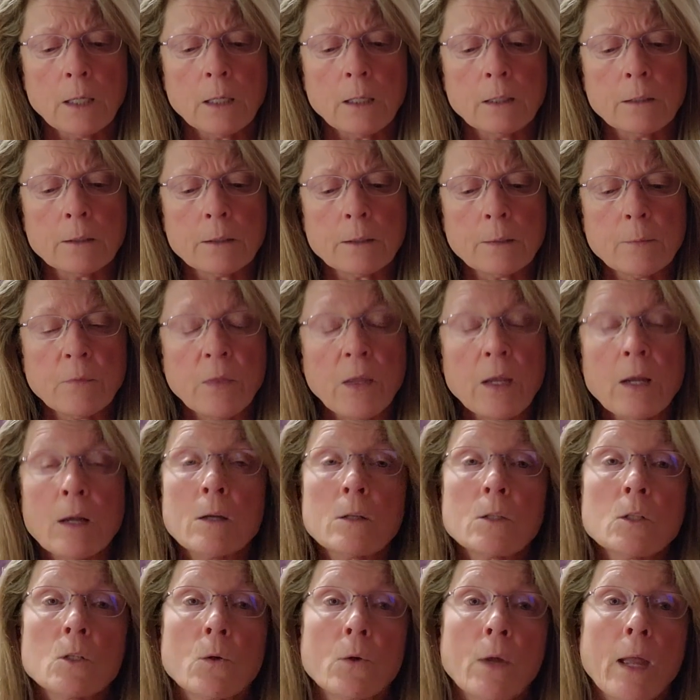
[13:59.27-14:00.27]
Um, they
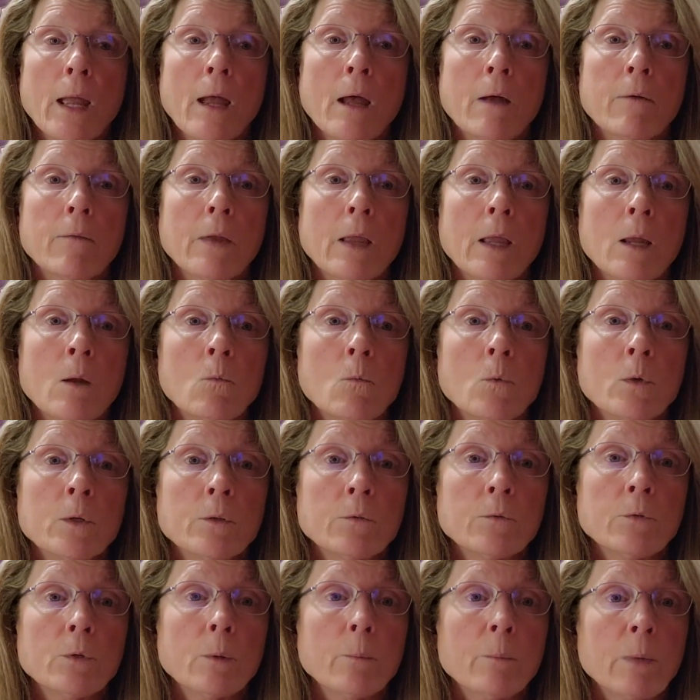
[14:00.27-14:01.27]
also have a
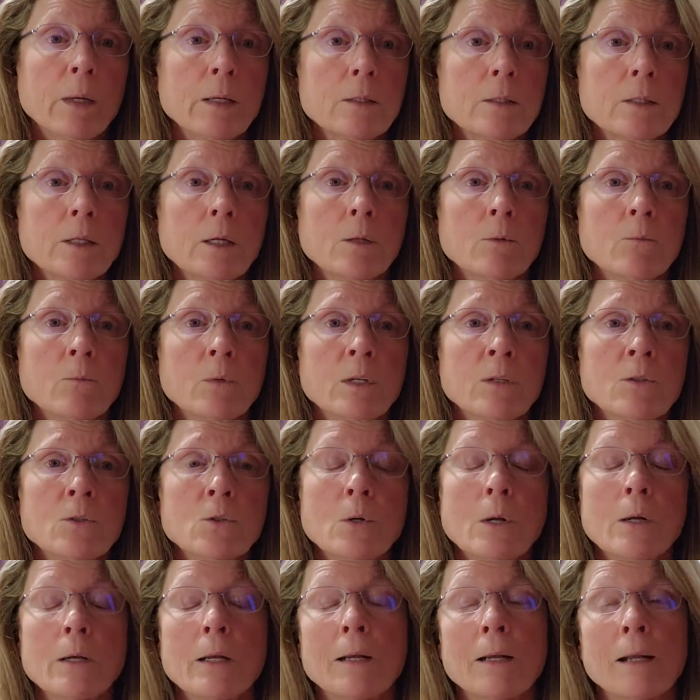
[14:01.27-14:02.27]
wonderful Mexican
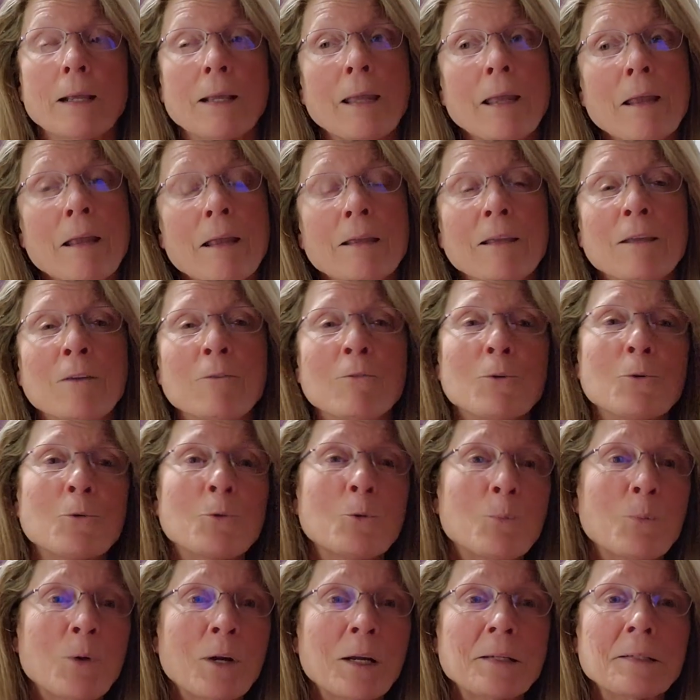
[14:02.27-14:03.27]
restaurant, and I can't give you
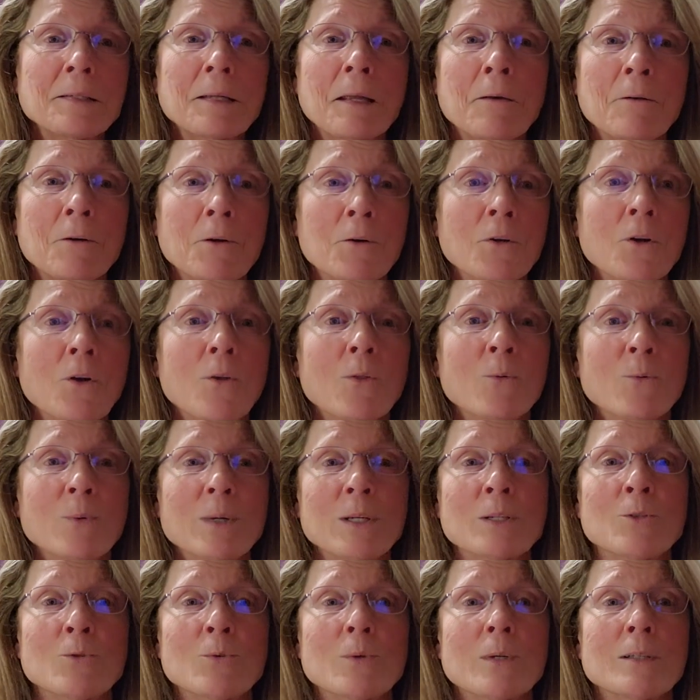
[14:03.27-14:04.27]
the breakdown on all the
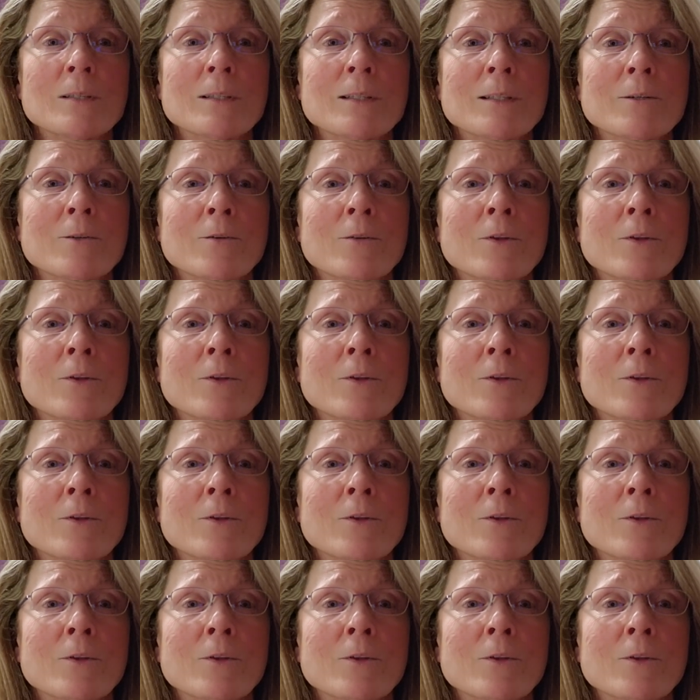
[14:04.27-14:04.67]
restaurants that are